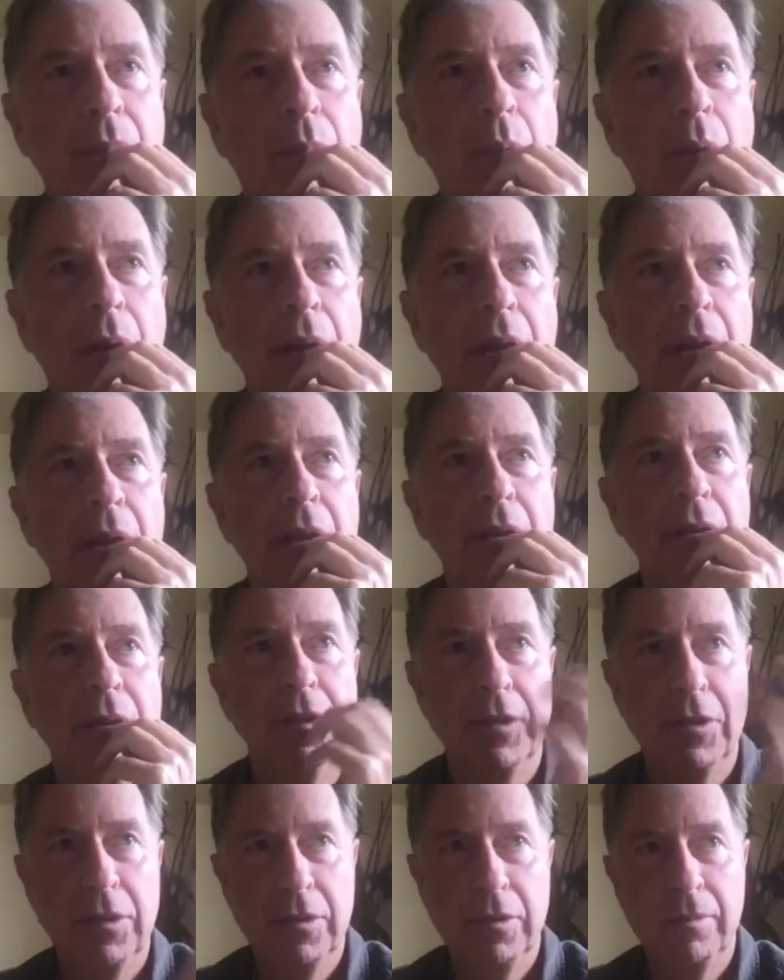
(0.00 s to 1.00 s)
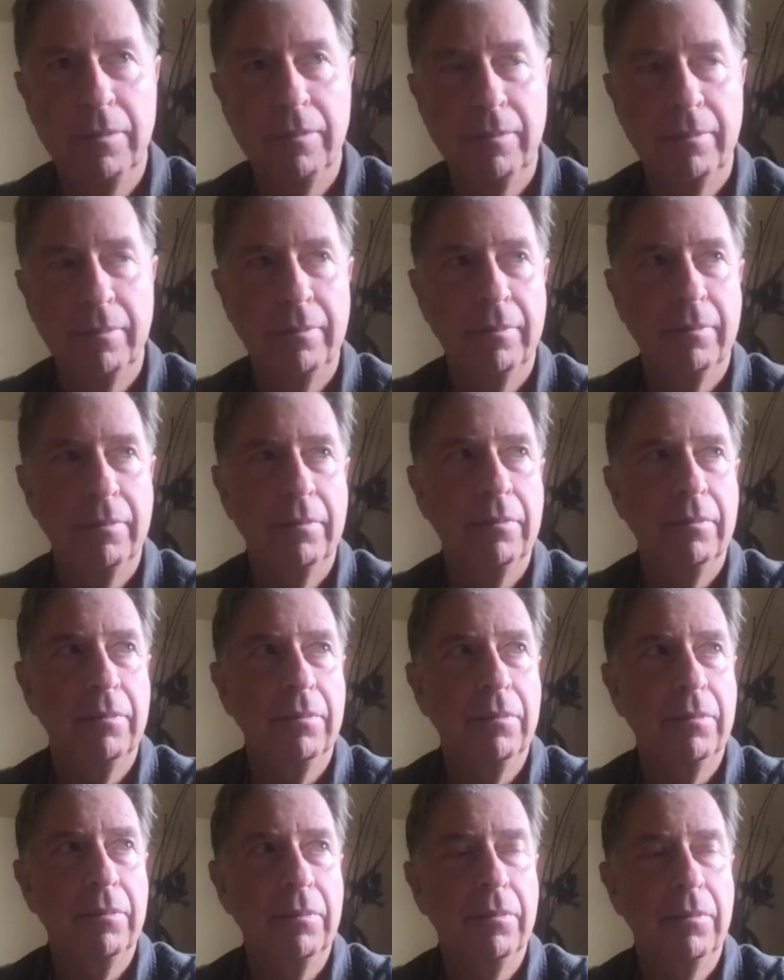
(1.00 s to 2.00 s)
What is
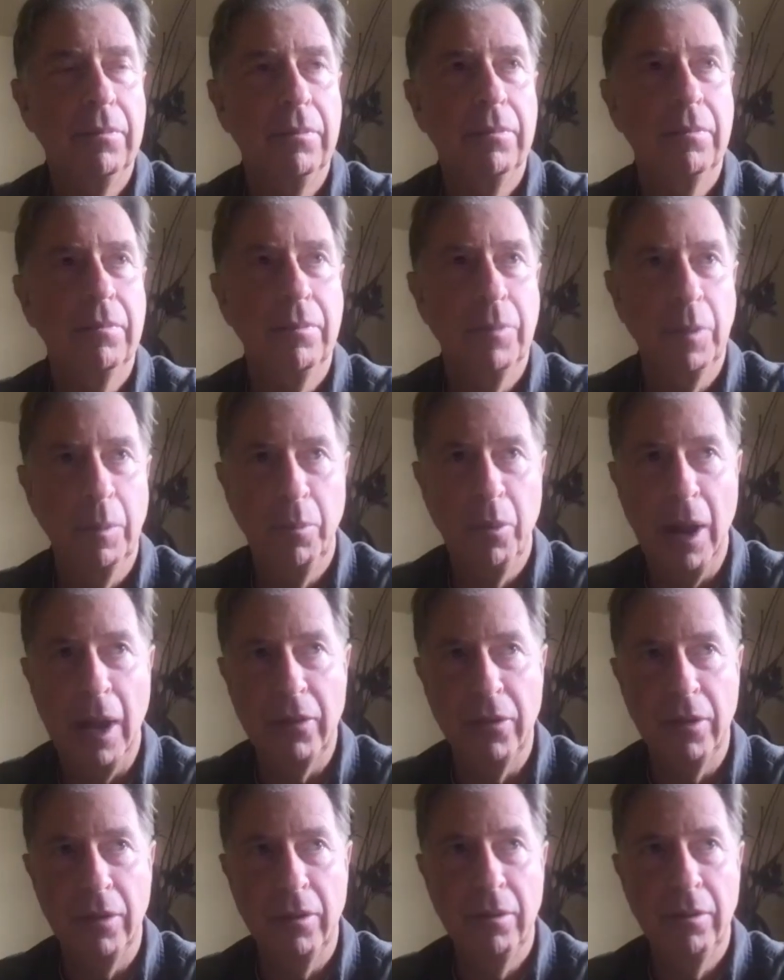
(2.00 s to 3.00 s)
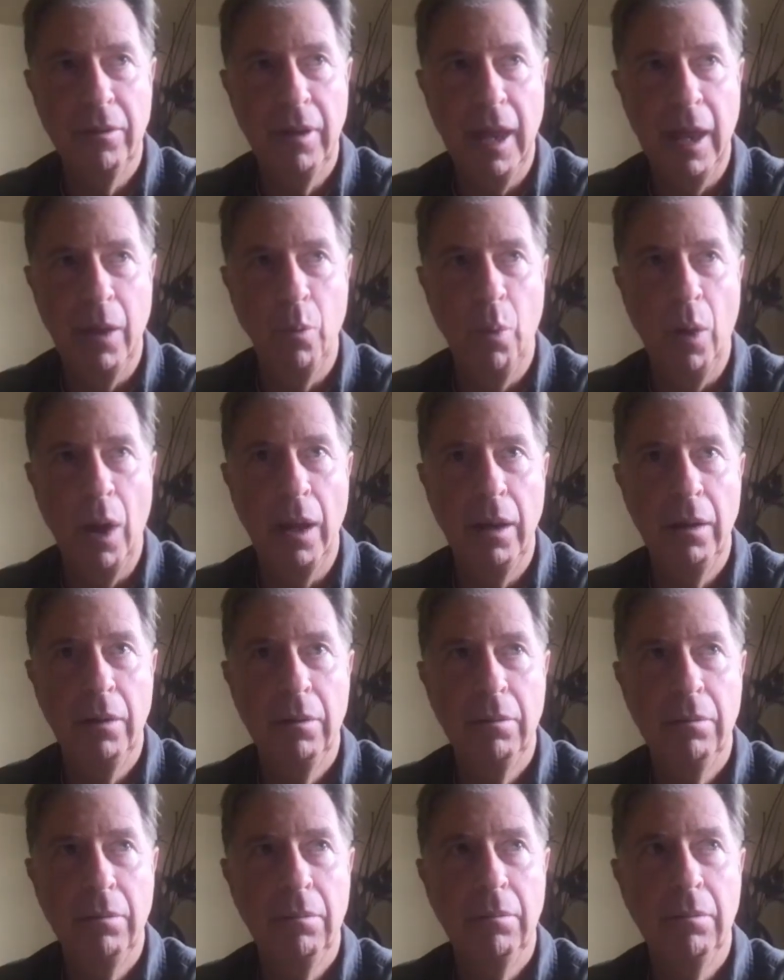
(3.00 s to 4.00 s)
the present and what
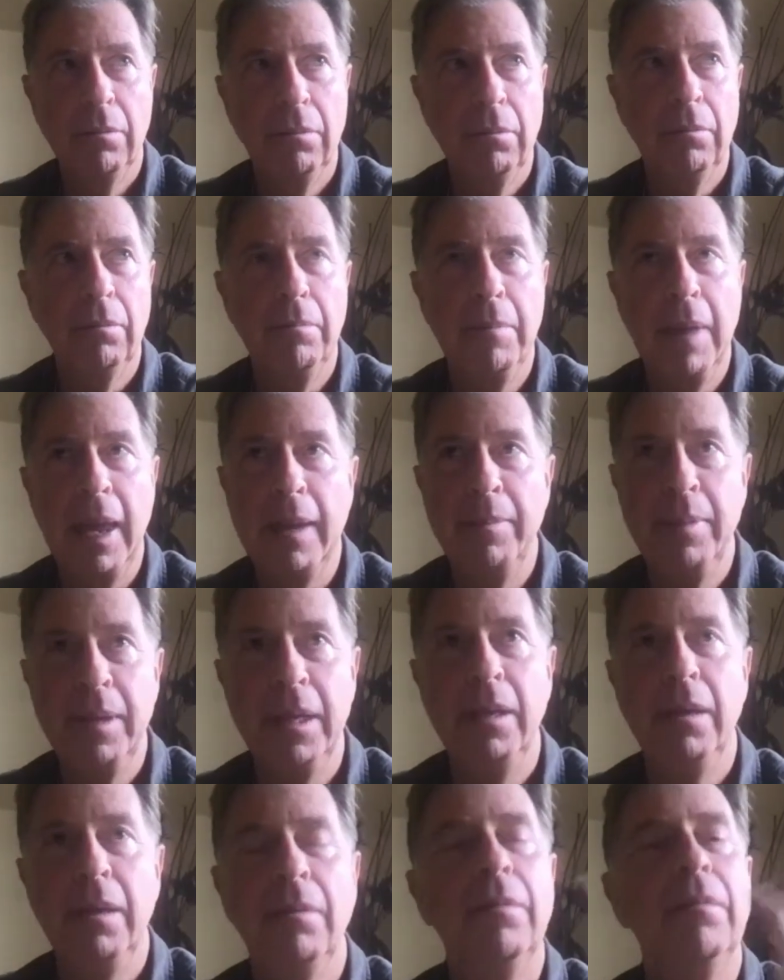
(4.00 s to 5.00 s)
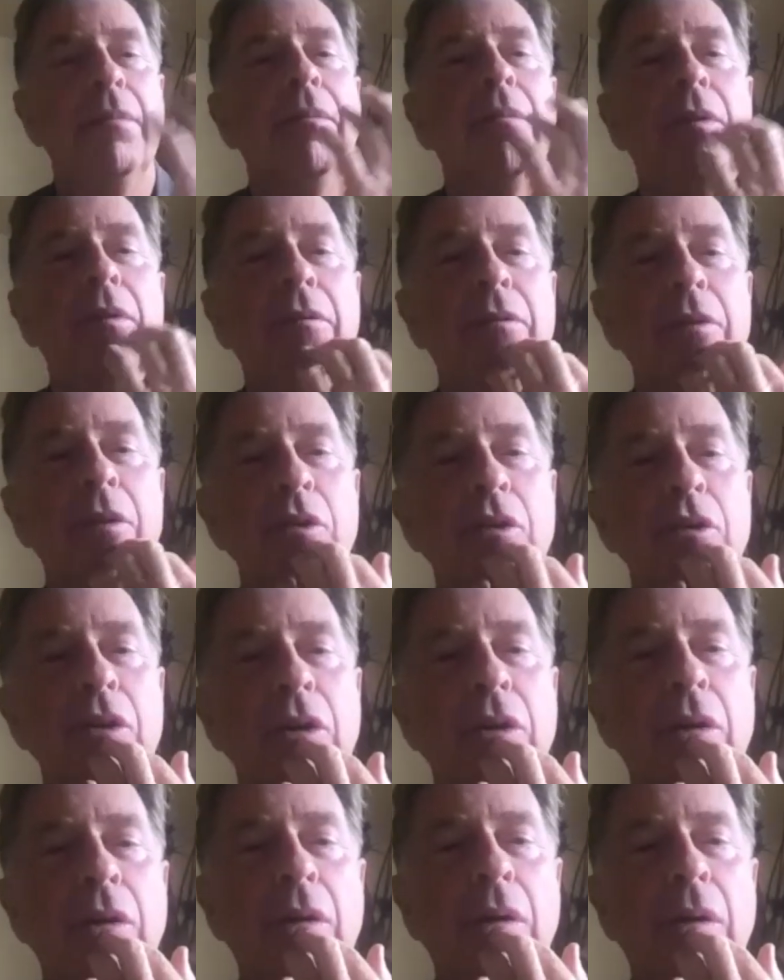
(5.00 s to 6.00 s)
may be the
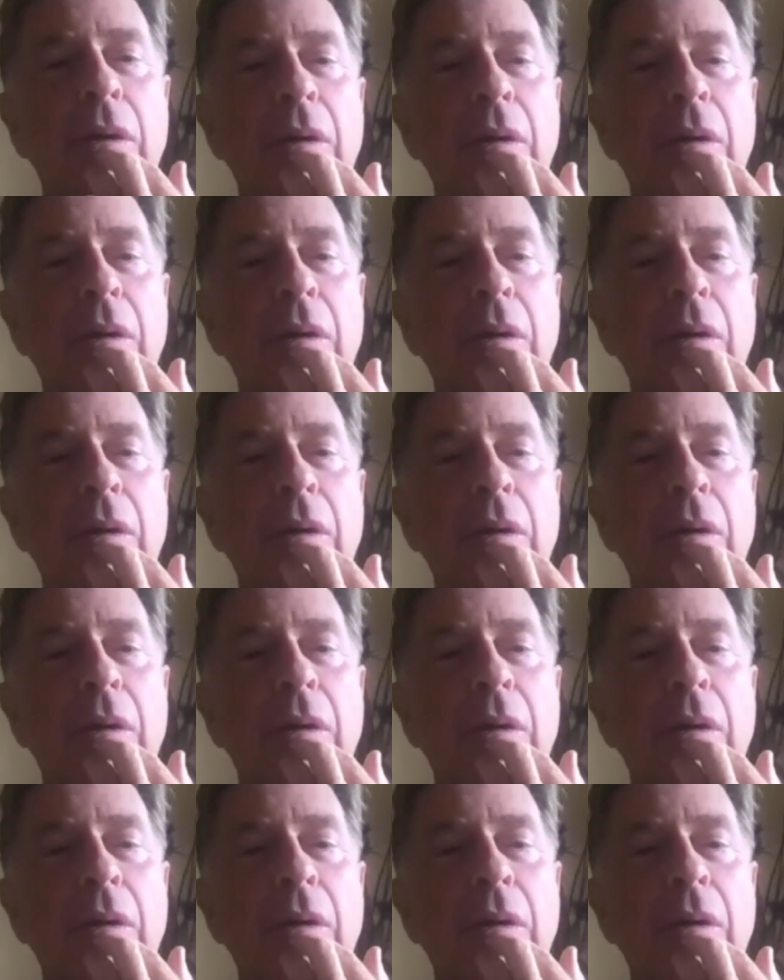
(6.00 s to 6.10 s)
future.